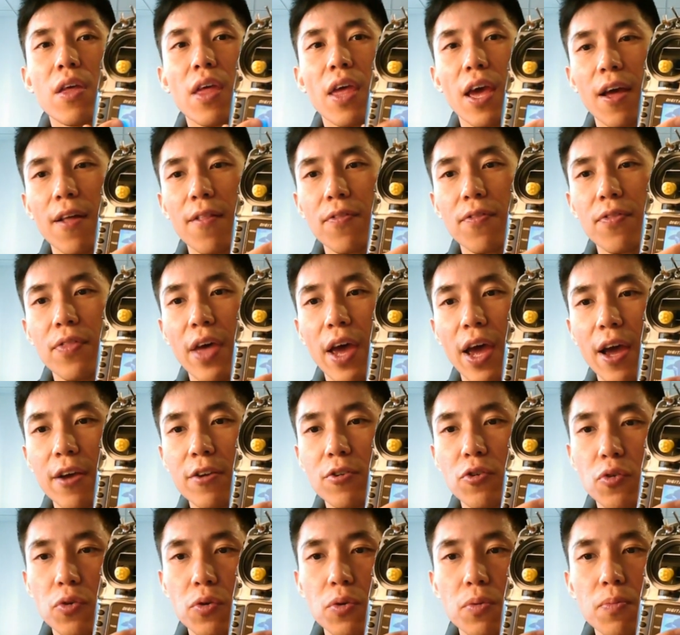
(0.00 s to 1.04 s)
and there
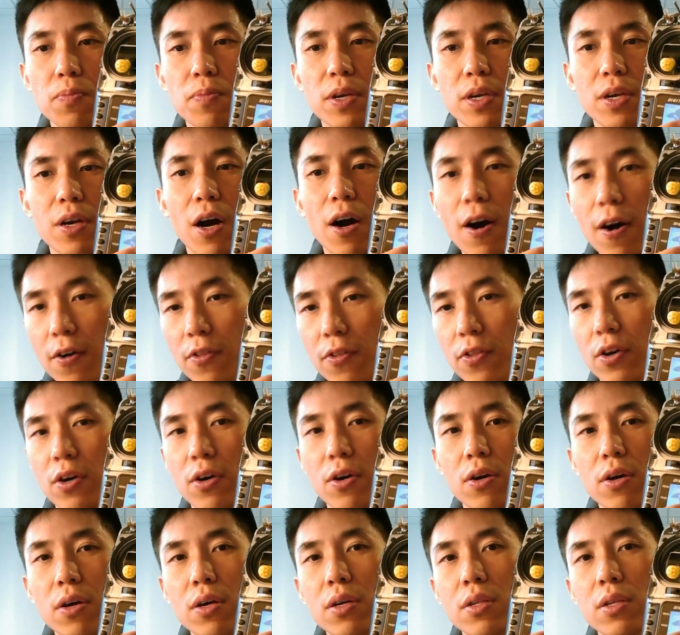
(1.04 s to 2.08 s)
should be all
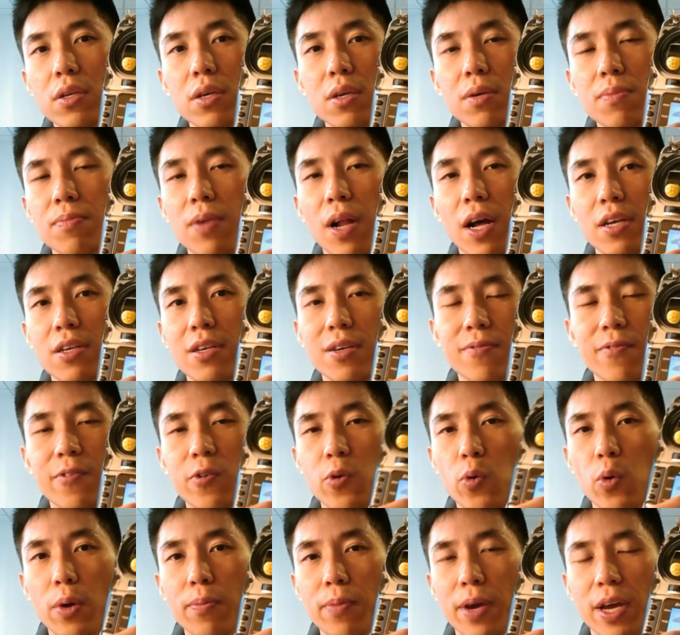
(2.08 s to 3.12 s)
the Team-blacksheep
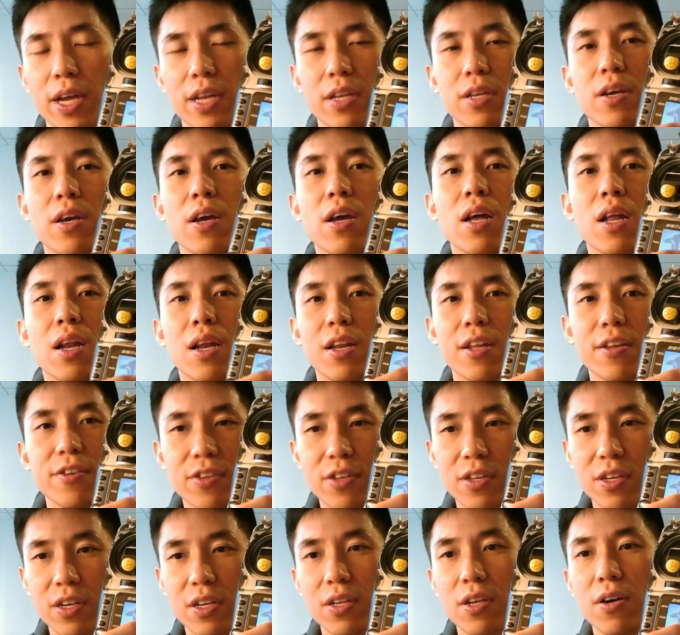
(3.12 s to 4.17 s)
equipment
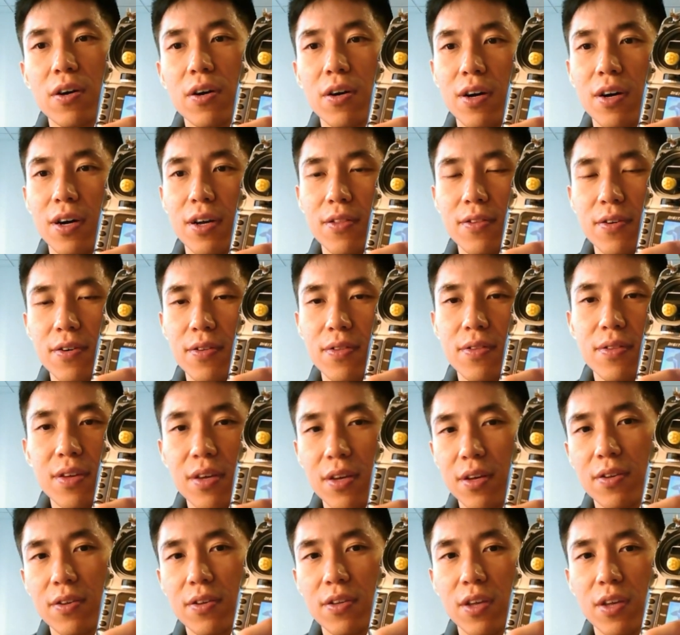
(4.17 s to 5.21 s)
listed under
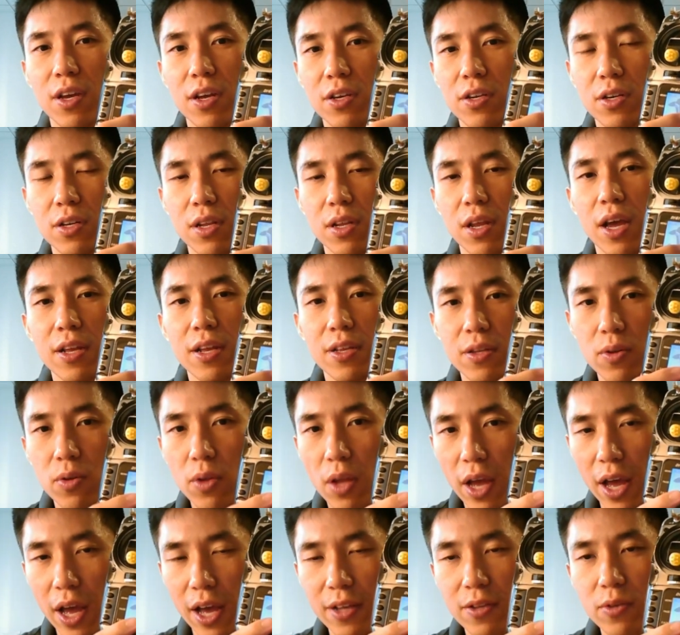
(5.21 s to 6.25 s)
this section
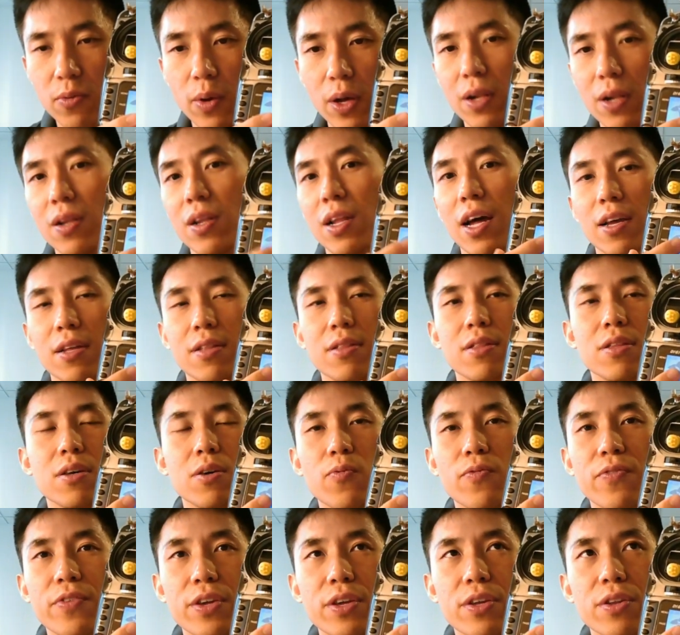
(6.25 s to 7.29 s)
as well, like the
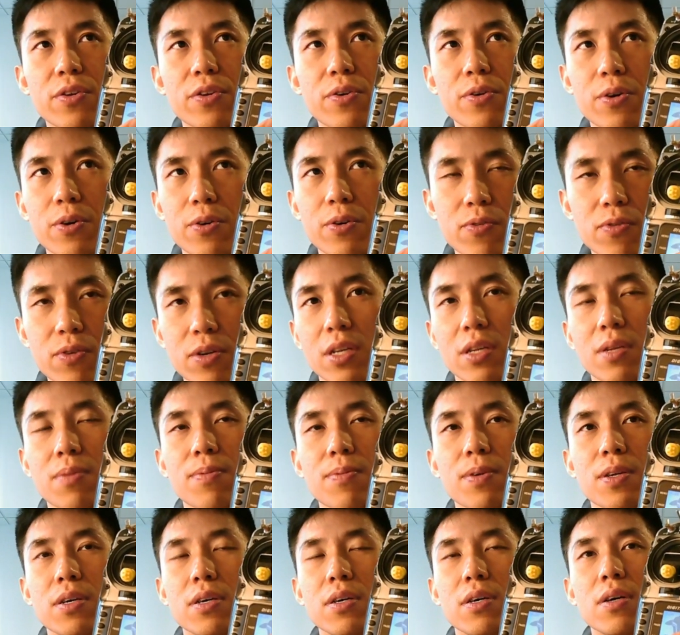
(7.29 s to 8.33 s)
video
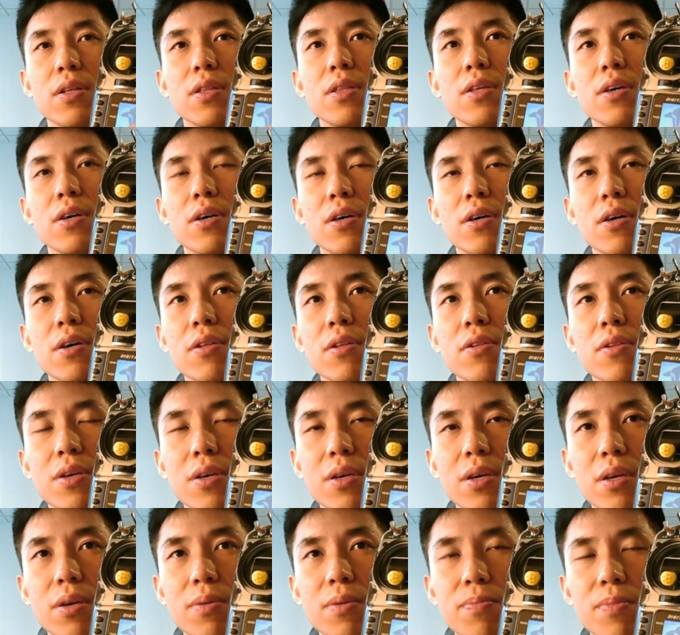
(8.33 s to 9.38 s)
transmitter, the
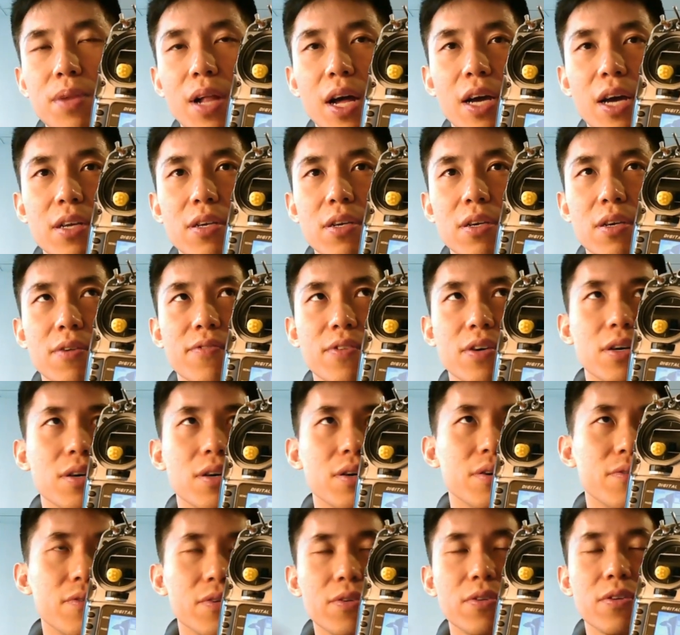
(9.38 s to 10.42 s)
Team-blacksheep
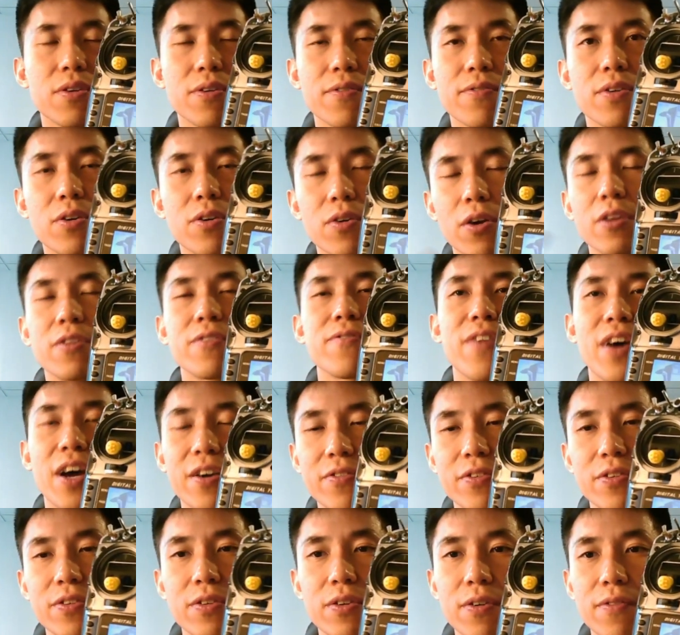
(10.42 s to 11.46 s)
receive Crossfire
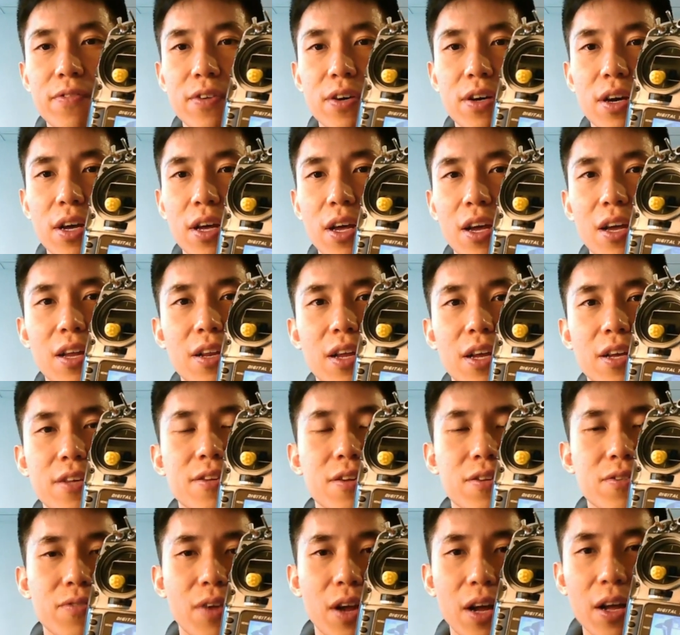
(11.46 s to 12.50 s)
receiver, and
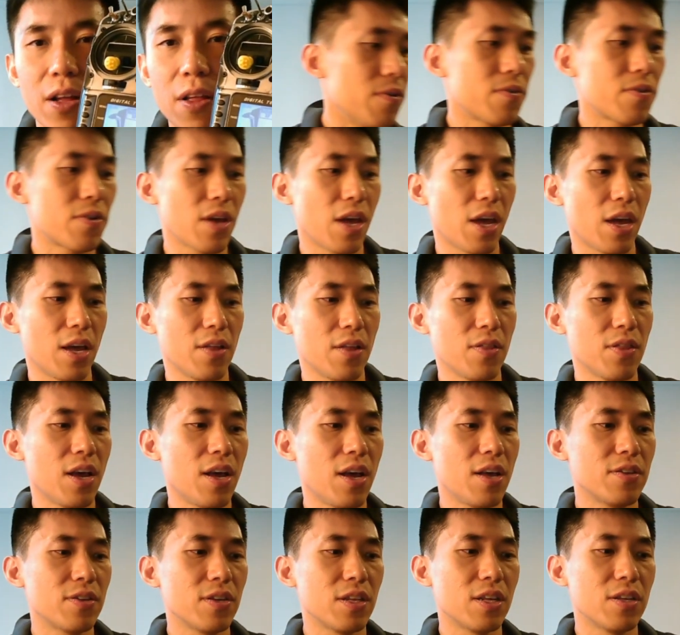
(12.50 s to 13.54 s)
etc. Okay,
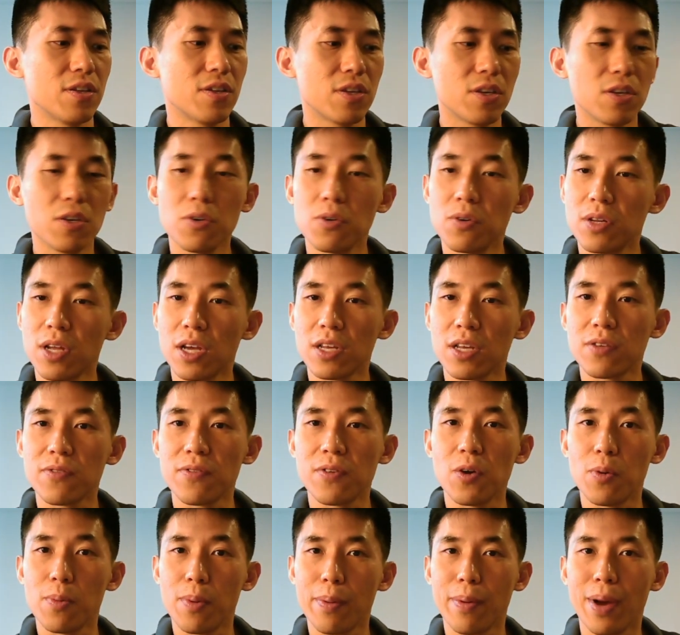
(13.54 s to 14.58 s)
that's it, and see you next
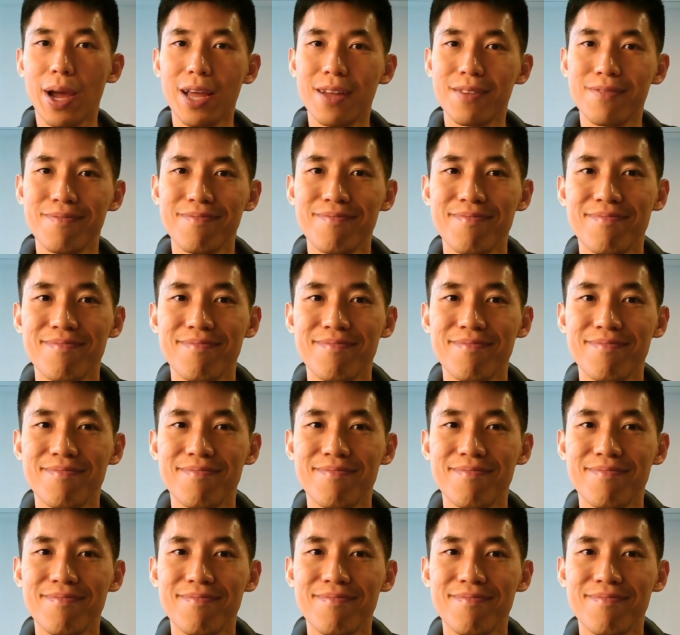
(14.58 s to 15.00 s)
video. Bye bye.